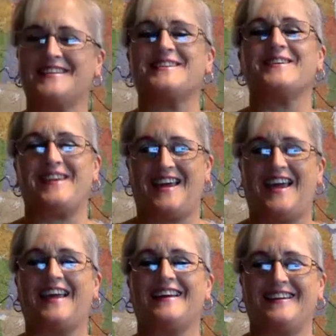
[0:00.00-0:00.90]

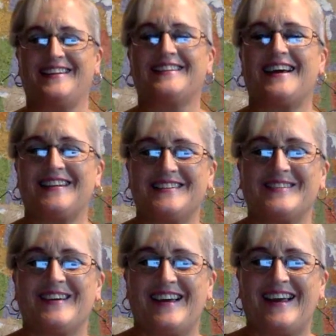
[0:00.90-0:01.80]
okay. That's
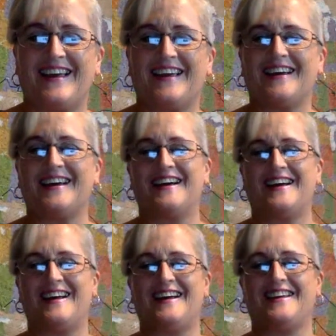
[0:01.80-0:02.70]
okay.
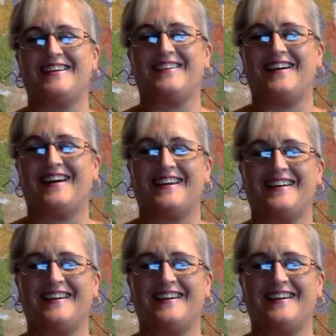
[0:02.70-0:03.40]
You got it.